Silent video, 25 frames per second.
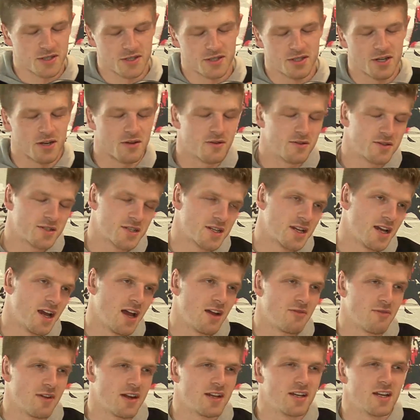shows
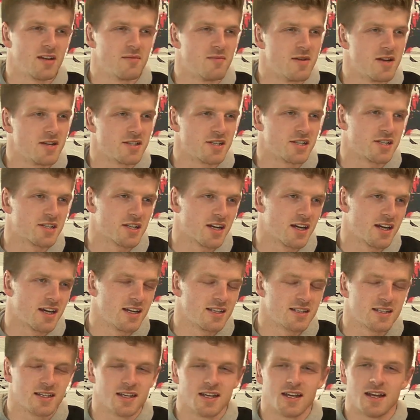at Radio
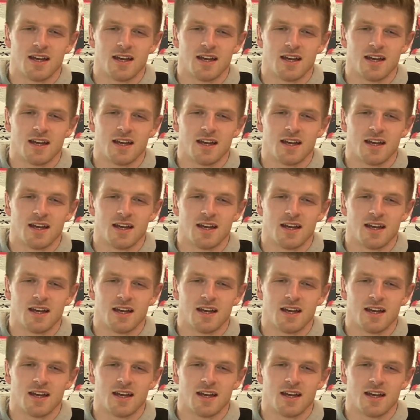Merseyside,